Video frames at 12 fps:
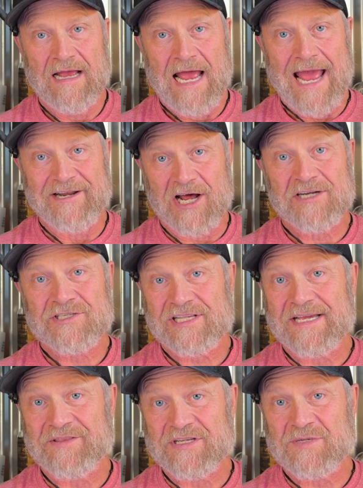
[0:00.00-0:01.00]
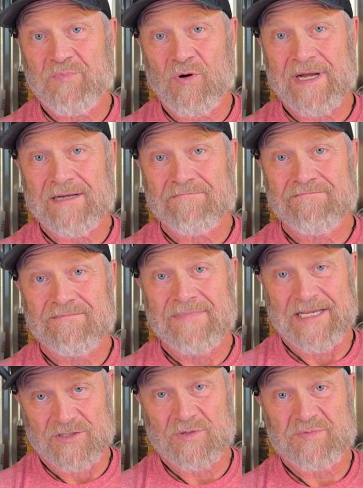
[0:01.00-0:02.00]
And honestly, at this point,
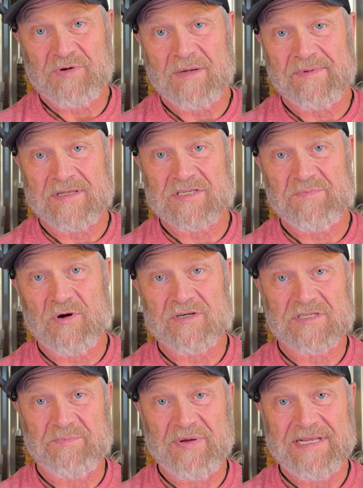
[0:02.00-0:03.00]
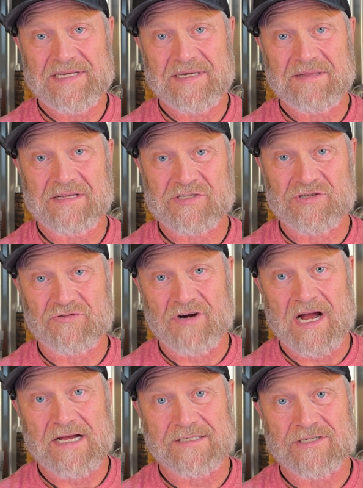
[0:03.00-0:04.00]
his was probably the smartest opinion in this
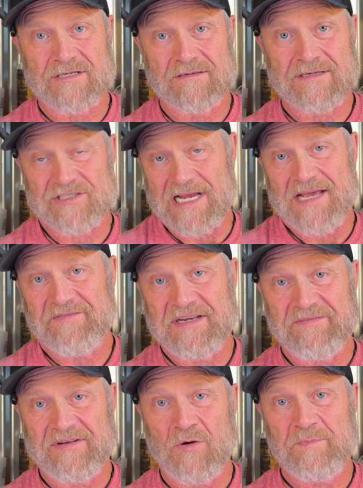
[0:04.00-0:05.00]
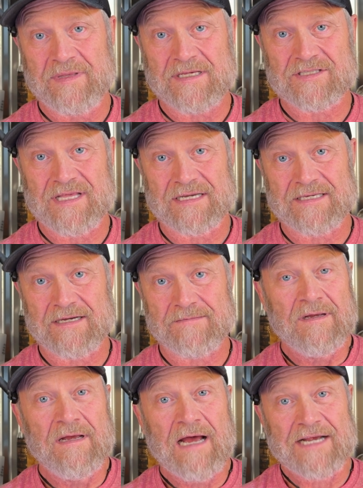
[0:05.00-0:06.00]
garage, because I haven't even opened this thing yet.
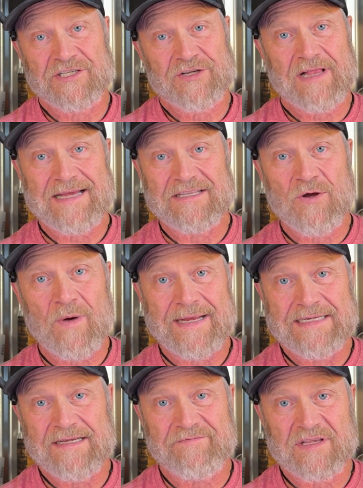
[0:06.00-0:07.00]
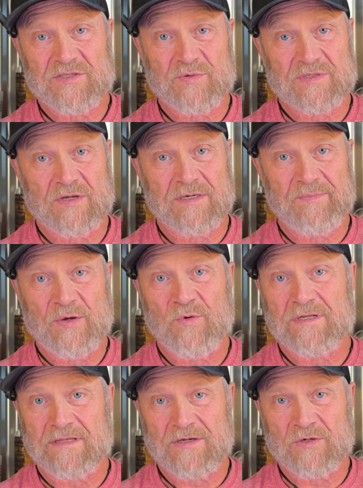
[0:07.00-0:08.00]
I still had no idea if this was going to be one of the